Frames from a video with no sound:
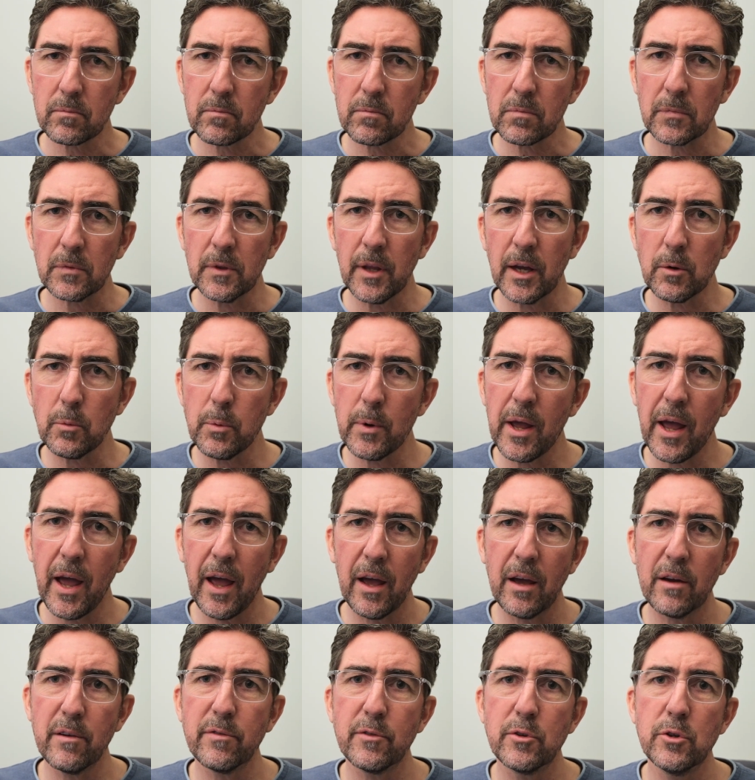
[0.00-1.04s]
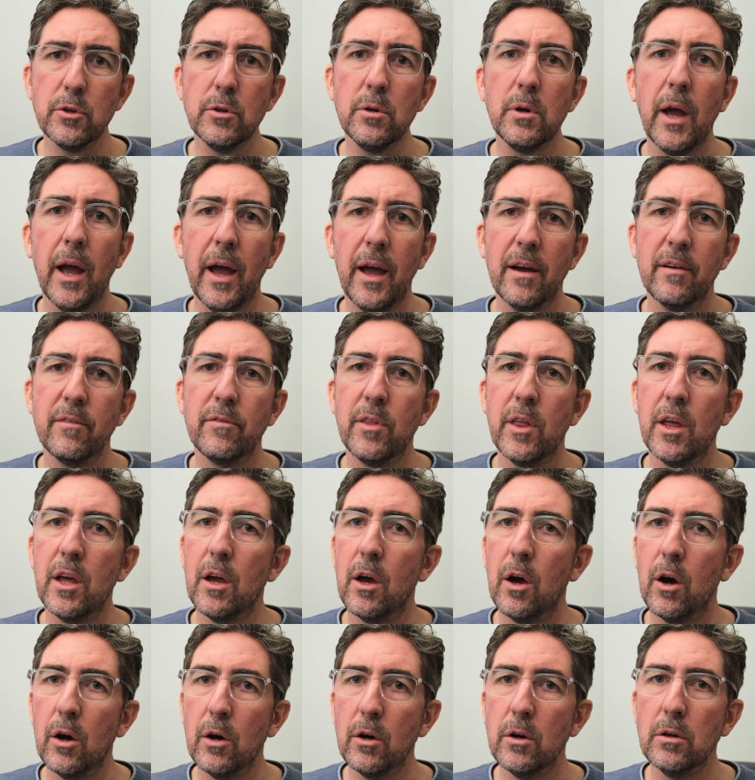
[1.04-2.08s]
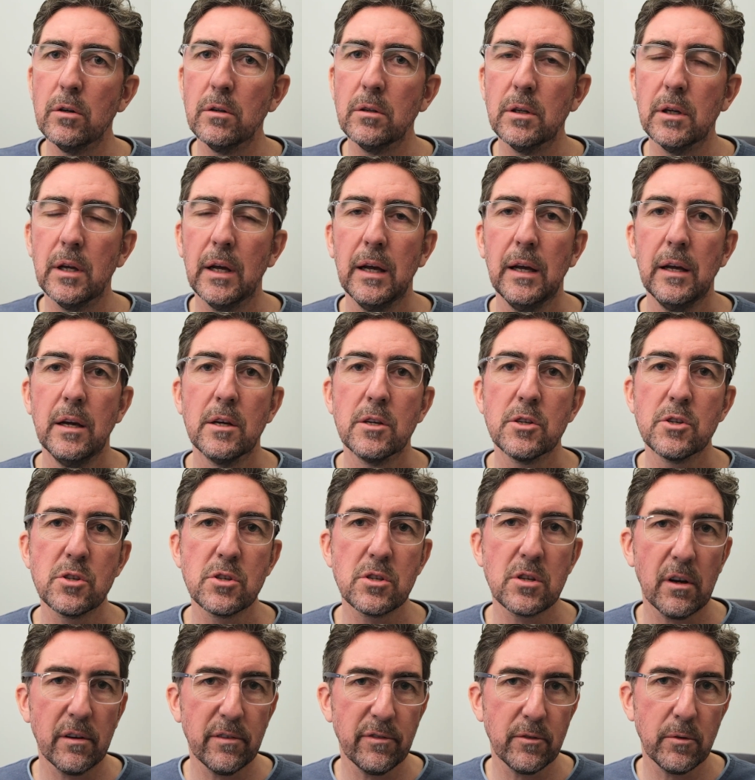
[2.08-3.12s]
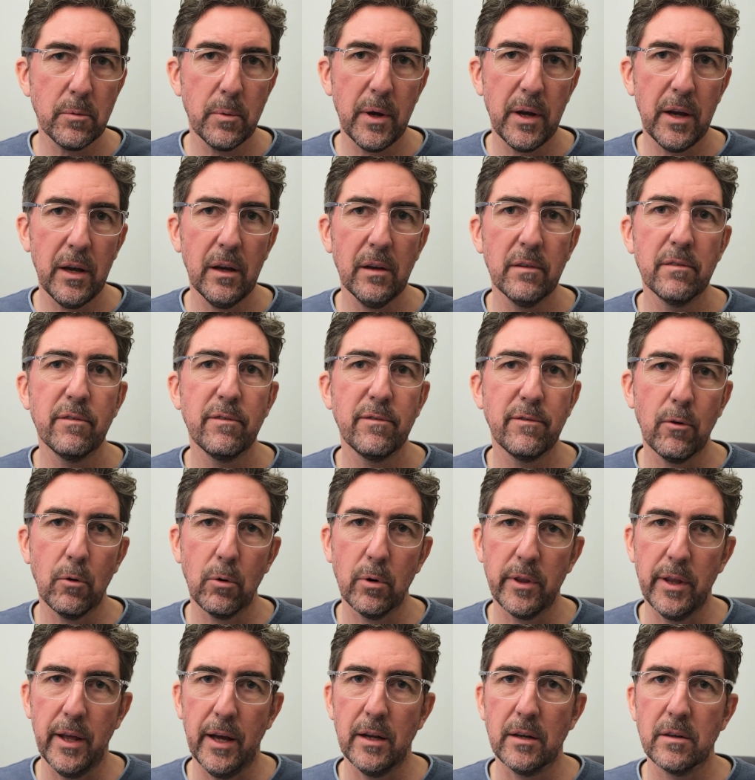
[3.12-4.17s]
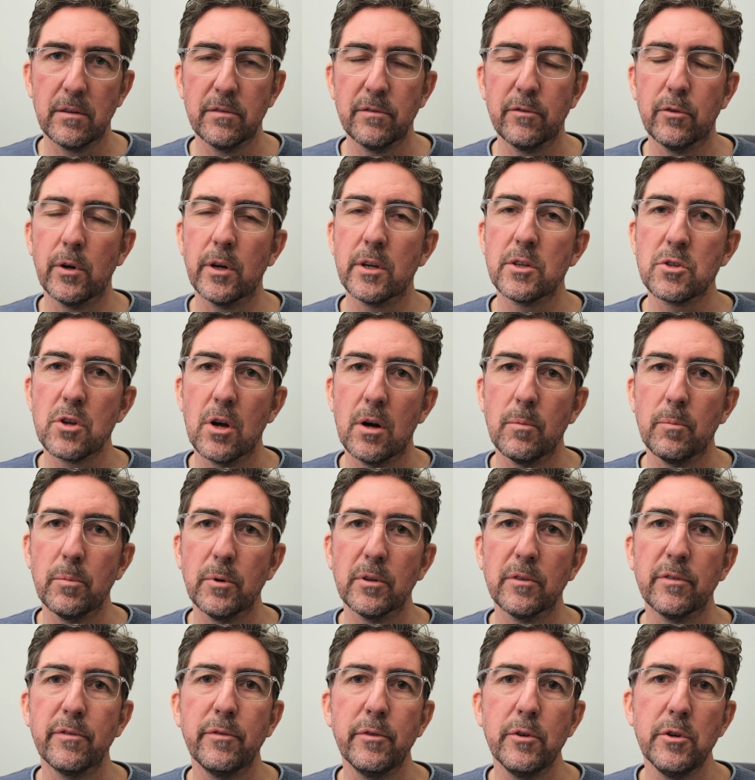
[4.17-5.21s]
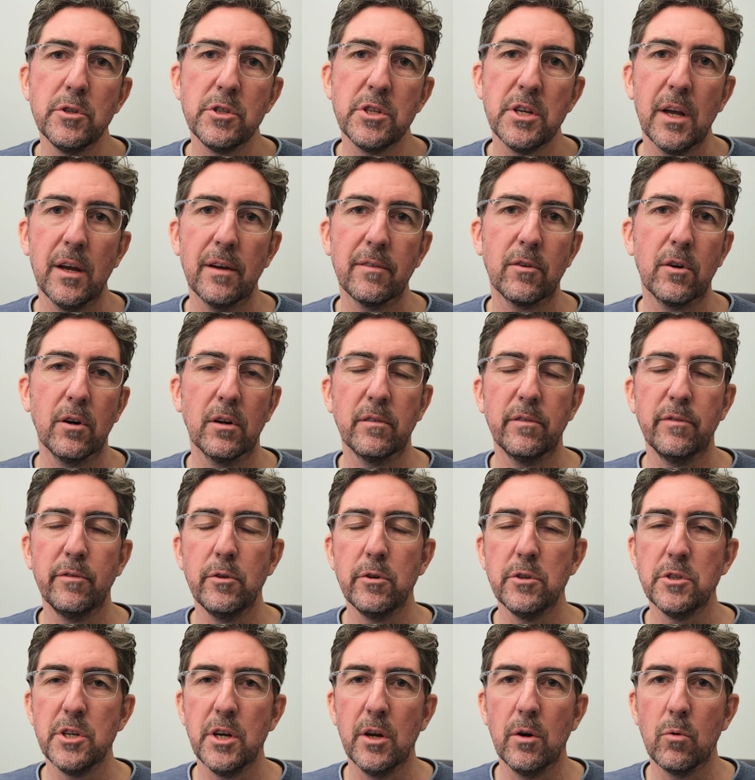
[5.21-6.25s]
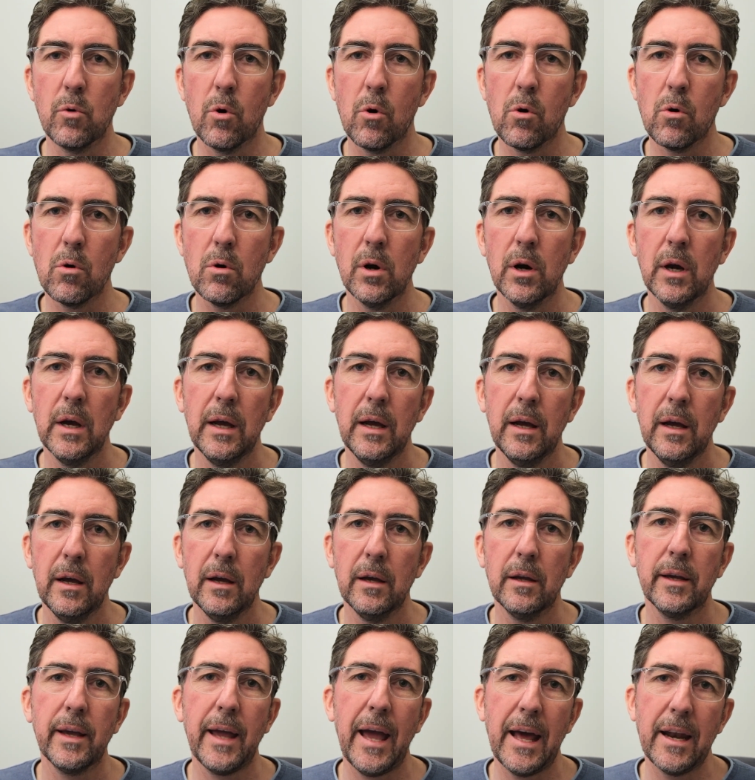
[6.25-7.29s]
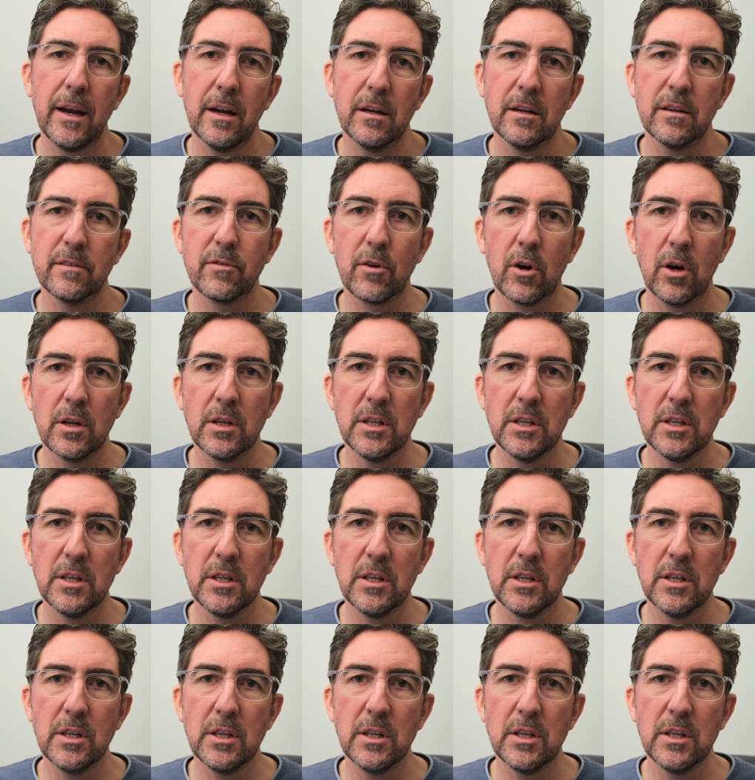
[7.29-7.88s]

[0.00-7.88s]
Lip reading: that we have do have their own software for that. For example, Fuji have got Fuji RAW, Canon have got